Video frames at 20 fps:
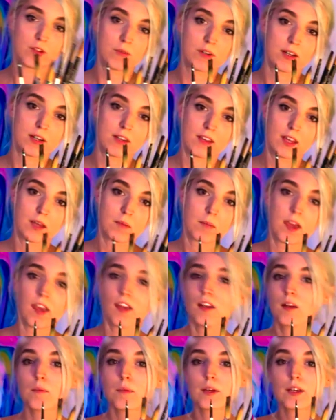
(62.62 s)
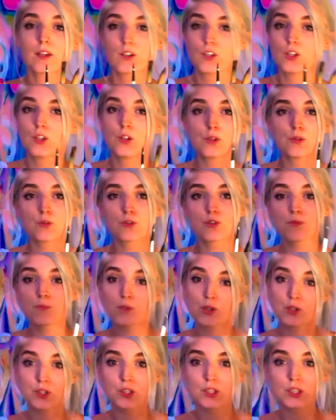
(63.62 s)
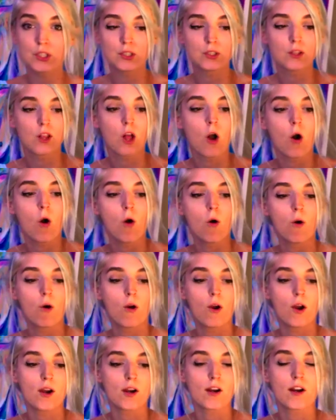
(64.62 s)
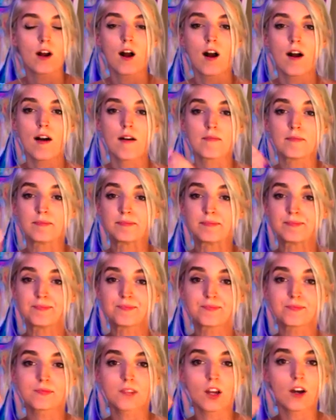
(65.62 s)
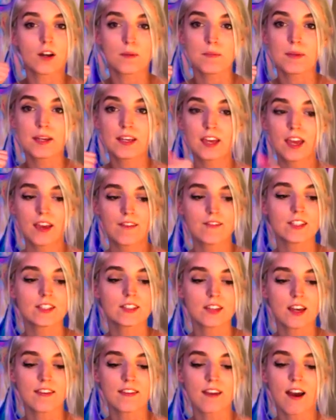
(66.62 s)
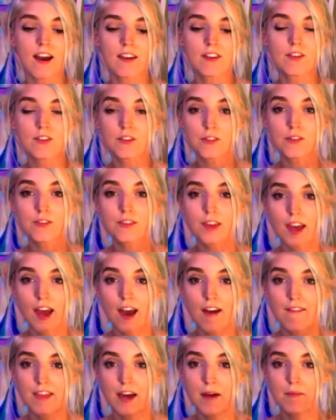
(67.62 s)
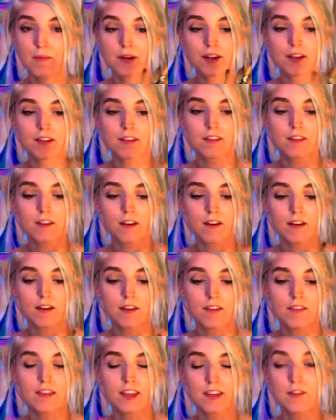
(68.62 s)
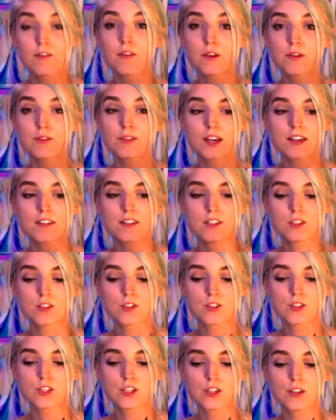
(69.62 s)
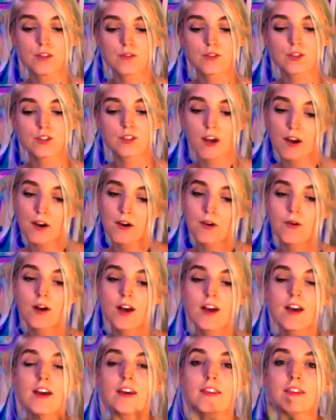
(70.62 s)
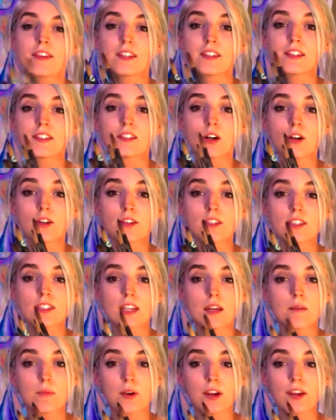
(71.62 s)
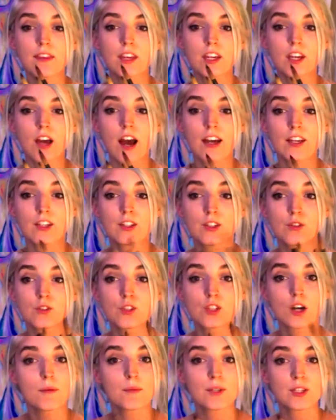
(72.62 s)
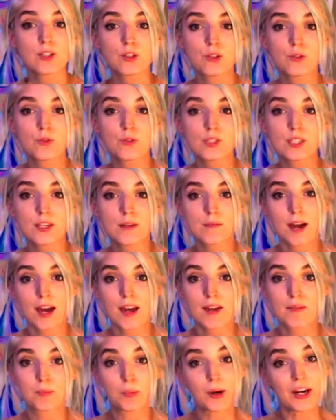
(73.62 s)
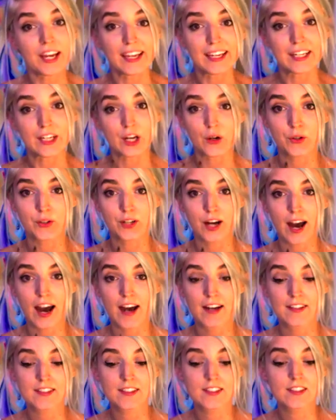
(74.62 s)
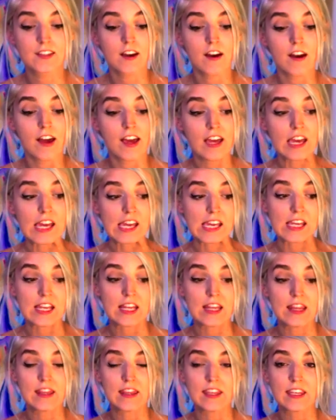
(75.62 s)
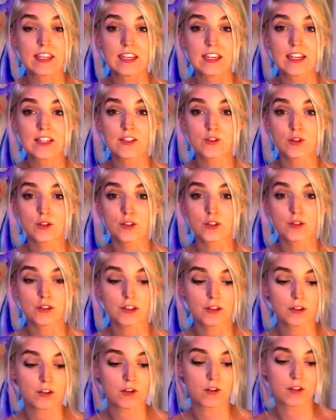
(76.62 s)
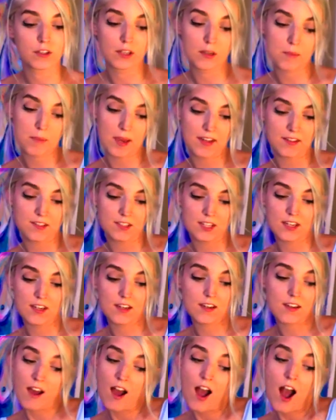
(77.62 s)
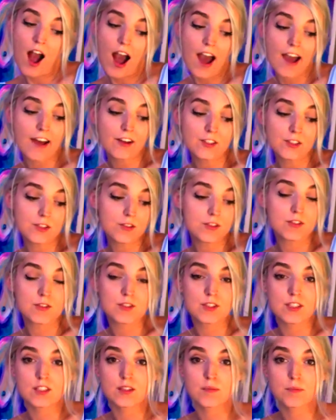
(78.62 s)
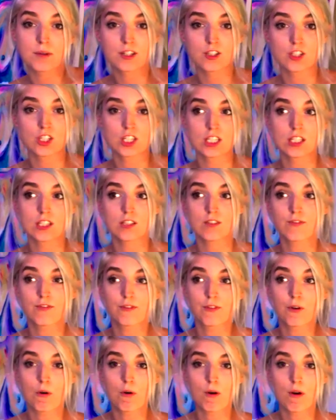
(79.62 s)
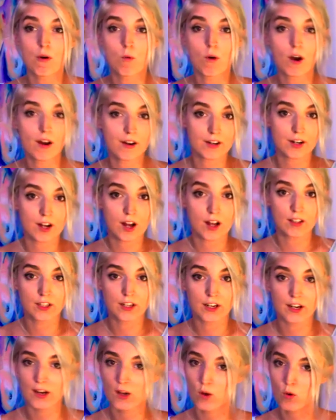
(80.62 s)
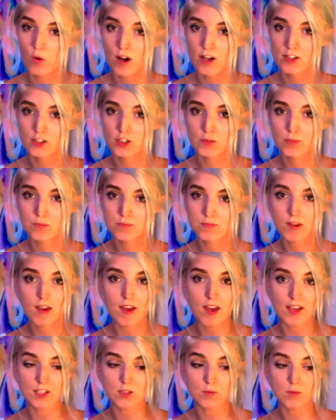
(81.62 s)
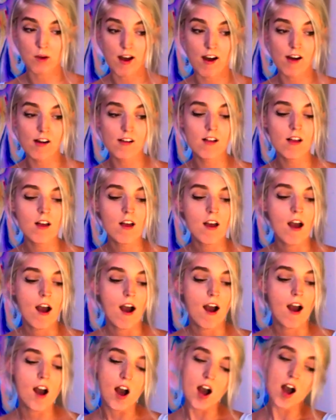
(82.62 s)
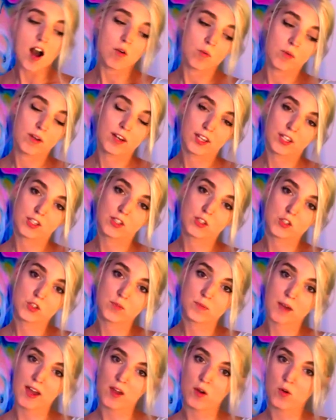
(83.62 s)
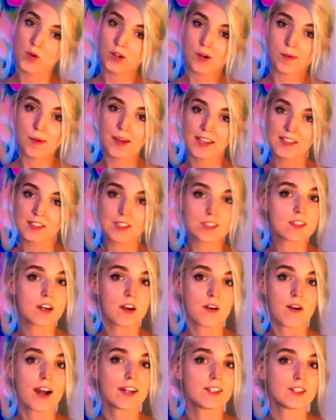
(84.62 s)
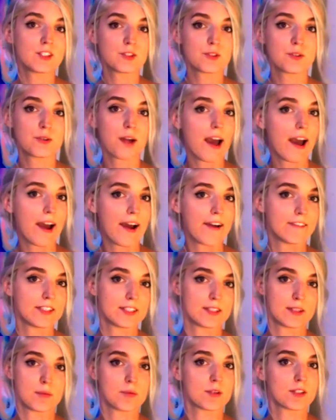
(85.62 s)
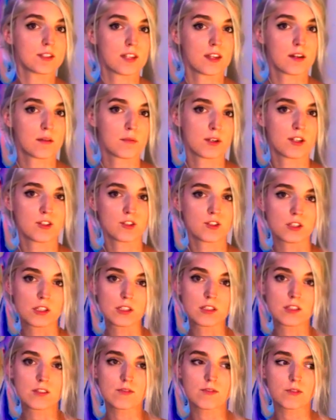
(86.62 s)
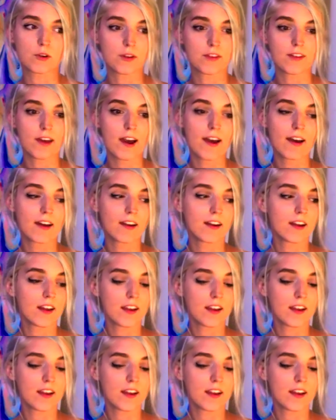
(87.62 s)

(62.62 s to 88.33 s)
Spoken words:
you want to like paint a big, huge mural or on a big canvas like that, they have those sizes too. So these are the same brand that you saw me use in my Brit & Co class in the Intro to Acrylic Painting. I also use these brushes for watercolor and wash as well. When I use my oil paints though, I do have a separate set of brushes for that.